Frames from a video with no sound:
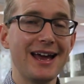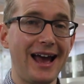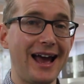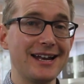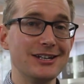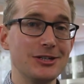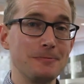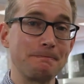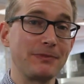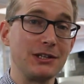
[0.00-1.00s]
and
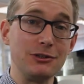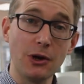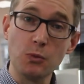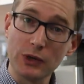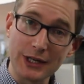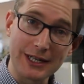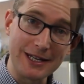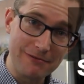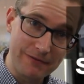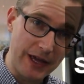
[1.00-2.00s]
you don't want to
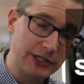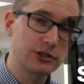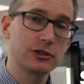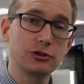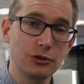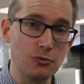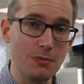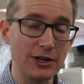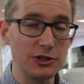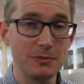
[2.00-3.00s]
invest too
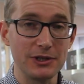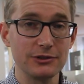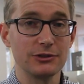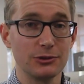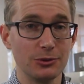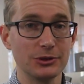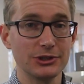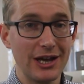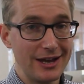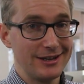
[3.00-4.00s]
much because of course